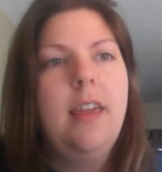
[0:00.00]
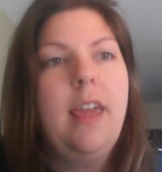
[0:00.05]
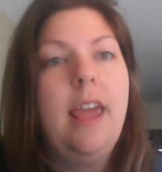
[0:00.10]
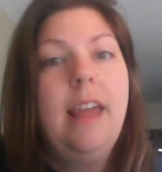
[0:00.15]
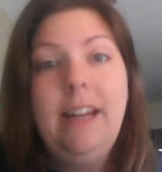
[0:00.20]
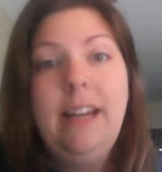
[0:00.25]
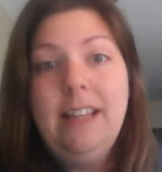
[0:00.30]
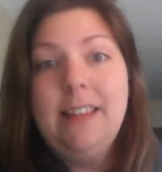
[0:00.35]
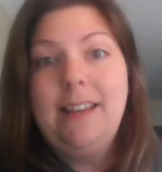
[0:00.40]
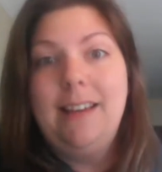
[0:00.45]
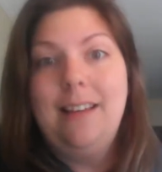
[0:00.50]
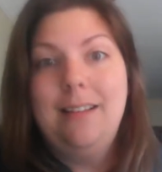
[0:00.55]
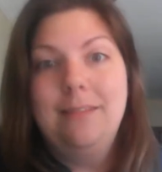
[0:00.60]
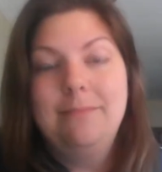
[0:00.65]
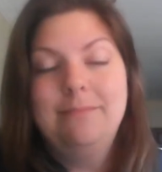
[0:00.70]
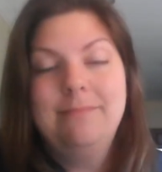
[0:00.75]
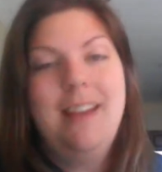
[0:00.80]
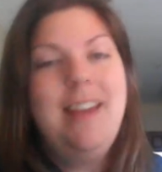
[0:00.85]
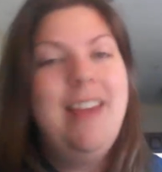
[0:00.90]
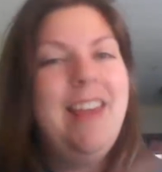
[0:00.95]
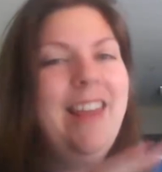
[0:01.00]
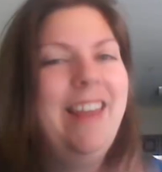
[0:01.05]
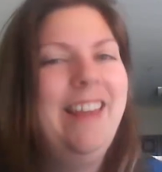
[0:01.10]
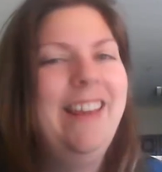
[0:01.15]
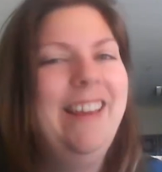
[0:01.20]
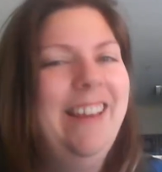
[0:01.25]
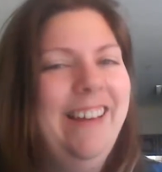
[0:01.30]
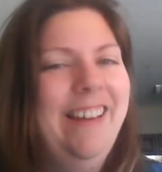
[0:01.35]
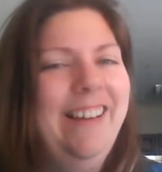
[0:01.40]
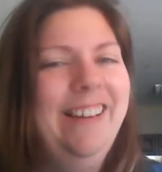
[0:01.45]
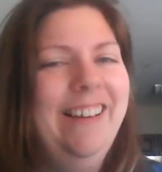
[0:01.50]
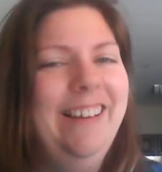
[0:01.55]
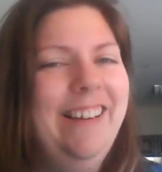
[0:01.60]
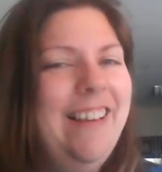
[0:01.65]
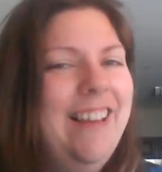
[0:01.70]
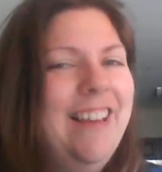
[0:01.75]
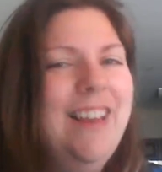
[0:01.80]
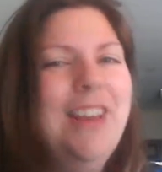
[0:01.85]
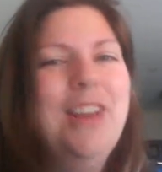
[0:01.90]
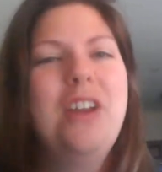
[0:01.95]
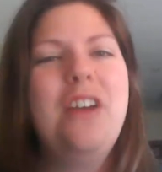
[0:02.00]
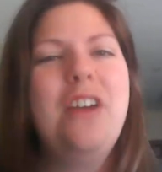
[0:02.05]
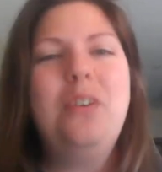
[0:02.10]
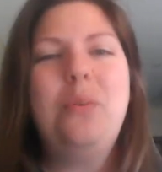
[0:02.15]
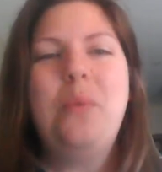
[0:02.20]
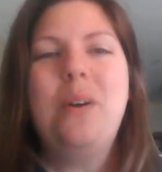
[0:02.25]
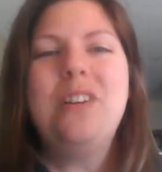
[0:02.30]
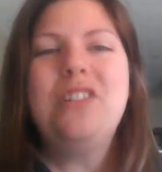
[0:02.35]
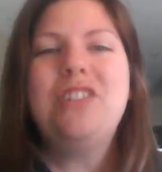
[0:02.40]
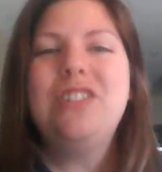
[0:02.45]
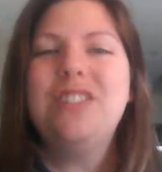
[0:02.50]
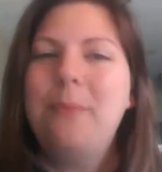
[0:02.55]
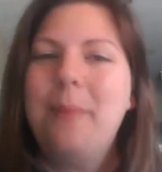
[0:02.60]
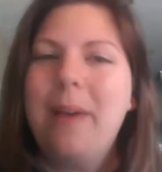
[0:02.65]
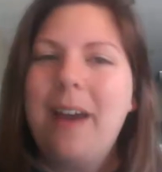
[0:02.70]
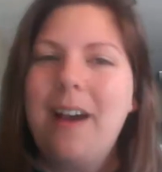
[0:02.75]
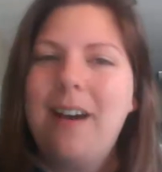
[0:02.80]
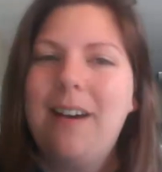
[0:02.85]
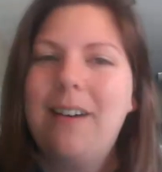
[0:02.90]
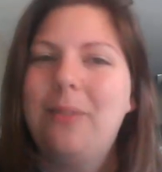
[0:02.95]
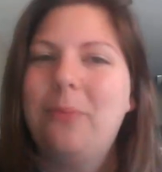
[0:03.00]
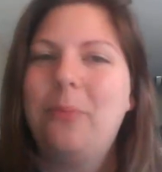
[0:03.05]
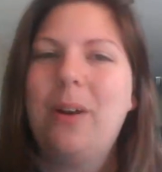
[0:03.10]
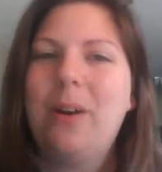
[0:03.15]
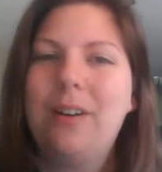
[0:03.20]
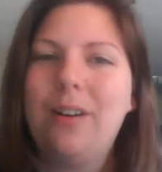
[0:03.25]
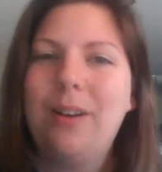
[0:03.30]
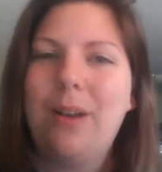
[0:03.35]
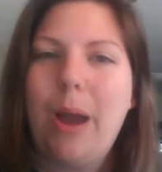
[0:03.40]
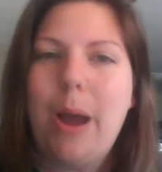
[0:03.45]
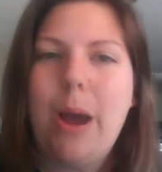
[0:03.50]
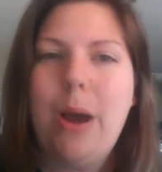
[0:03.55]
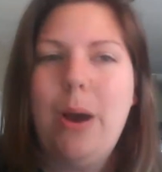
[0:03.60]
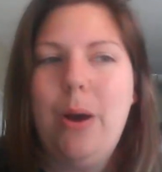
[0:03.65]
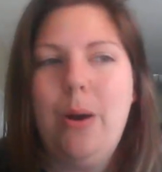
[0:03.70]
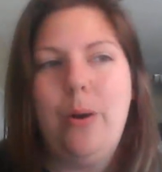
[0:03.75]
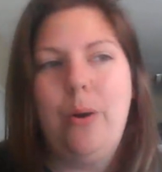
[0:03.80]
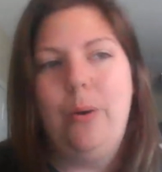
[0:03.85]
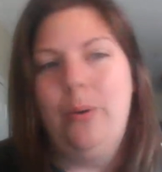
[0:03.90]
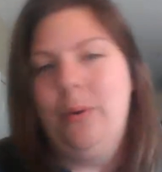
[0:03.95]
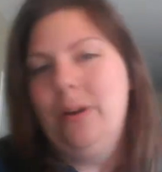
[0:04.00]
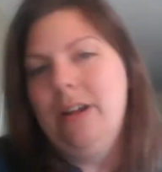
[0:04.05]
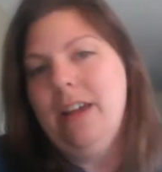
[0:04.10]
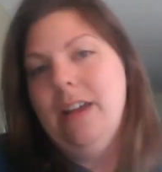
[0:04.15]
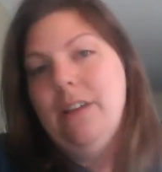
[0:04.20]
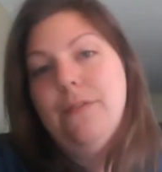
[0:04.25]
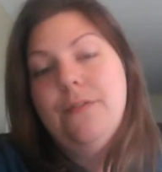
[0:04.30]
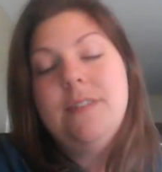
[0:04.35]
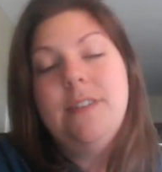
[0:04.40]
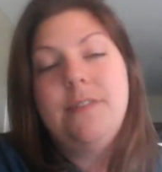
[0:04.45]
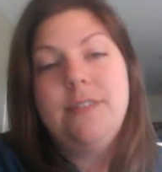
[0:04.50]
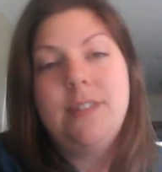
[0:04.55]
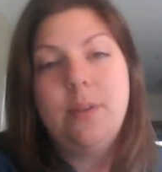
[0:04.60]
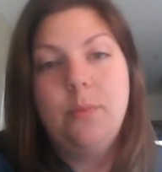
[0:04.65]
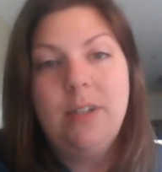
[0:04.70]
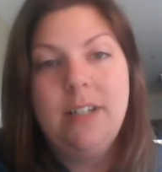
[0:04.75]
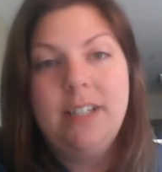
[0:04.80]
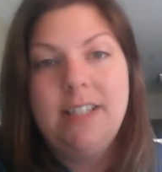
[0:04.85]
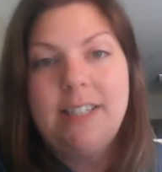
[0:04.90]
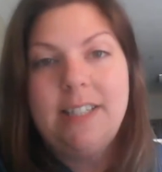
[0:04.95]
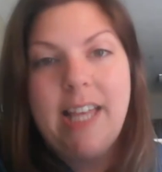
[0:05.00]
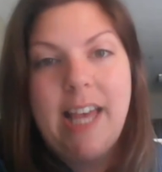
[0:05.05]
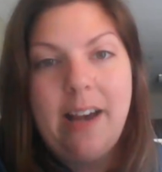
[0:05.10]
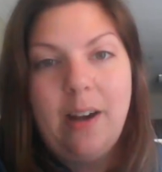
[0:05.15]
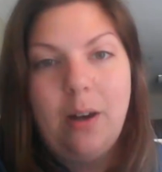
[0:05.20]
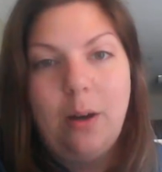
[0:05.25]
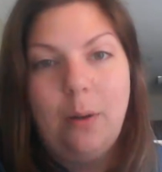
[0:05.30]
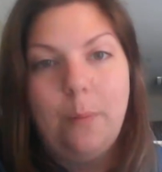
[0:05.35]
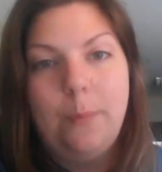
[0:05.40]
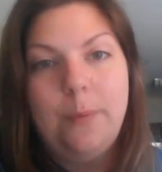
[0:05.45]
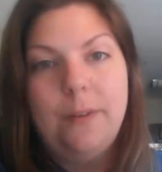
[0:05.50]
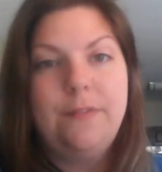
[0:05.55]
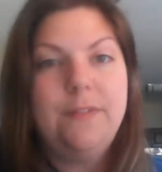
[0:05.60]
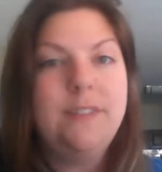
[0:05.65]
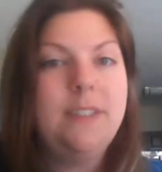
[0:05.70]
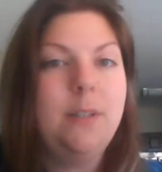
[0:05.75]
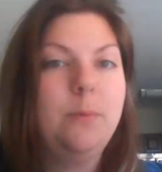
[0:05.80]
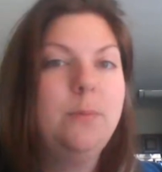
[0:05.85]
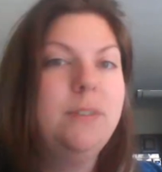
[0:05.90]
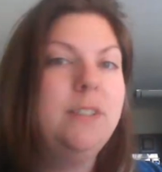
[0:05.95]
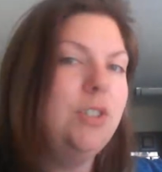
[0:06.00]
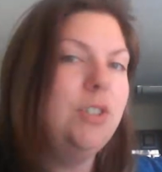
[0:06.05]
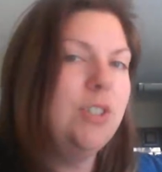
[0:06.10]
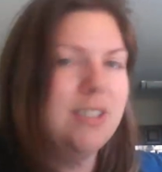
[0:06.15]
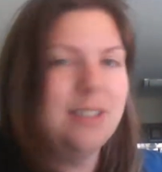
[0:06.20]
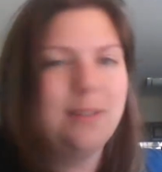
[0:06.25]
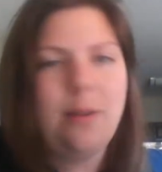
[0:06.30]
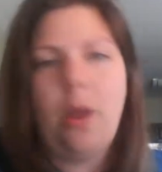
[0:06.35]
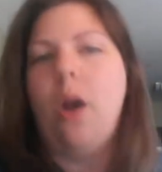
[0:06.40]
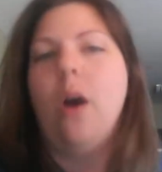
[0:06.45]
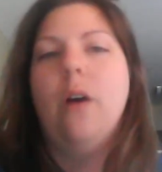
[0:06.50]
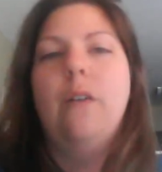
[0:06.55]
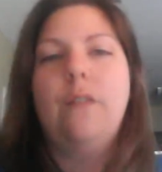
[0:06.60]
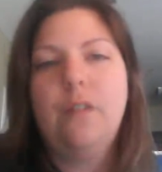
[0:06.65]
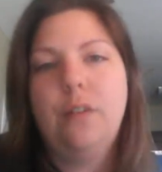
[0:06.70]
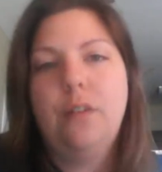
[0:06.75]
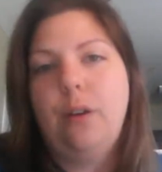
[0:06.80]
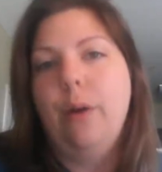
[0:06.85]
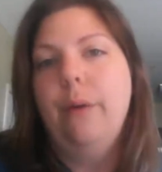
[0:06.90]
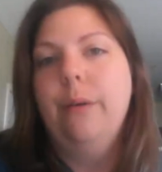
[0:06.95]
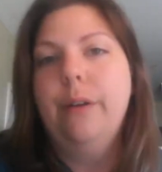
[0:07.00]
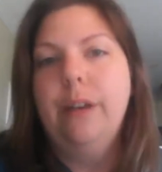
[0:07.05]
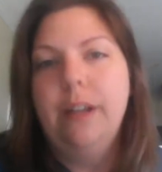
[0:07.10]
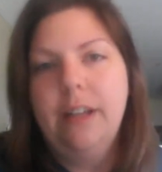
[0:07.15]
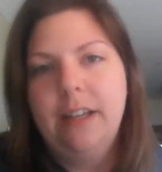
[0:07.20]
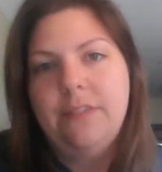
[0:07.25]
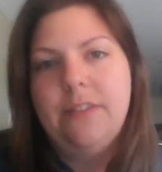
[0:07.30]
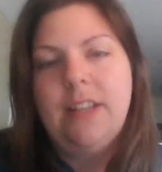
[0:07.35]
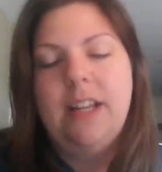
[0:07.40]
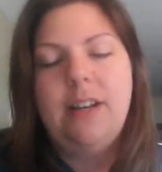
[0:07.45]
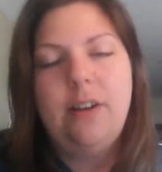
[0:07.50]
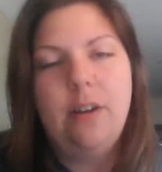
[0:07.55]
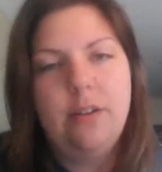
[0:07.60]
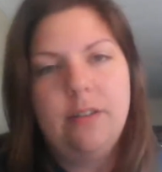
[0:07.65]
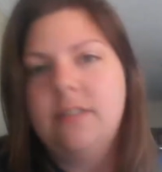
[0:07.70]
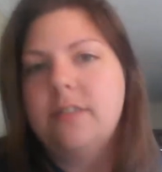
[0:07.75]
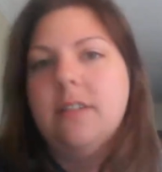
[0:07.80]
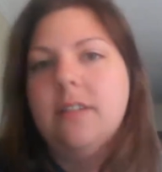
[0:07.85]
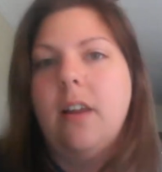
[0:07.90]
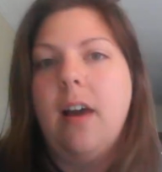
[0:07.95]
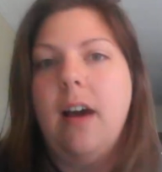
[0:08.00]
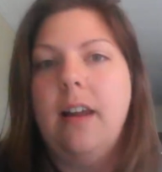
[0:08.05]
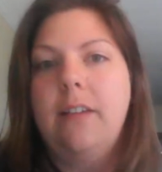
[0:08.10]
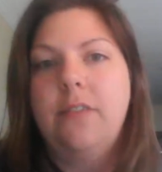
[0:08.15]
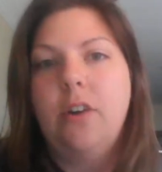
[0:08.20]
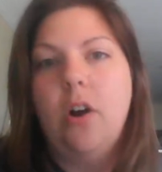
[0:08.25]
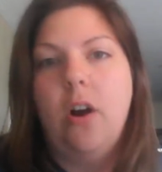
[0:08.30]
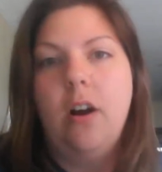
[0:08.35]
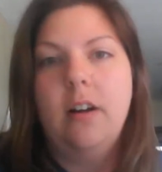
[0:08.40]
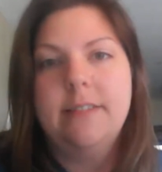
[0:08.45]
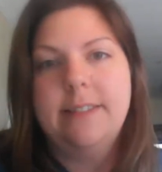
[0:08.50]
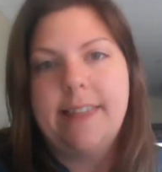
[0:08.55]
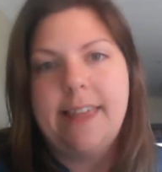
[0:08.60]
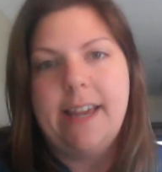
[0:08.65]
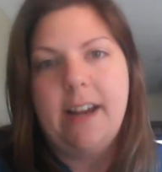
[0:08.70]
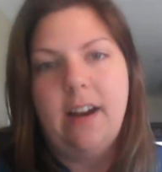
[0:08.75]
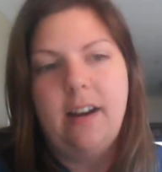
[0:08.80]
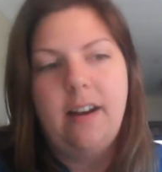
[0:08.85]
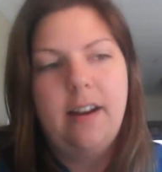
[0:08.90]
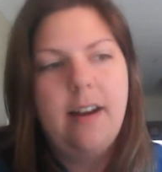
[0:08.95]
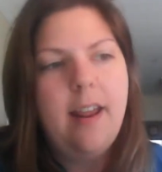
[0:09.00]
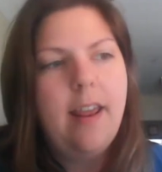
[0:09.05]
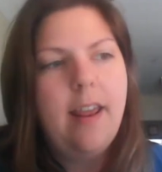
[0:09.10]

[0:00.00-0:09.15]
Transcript: anything. You have a question about where to go, if someone needs help, if someone's just overloaded, if they know there's a lot of calls there,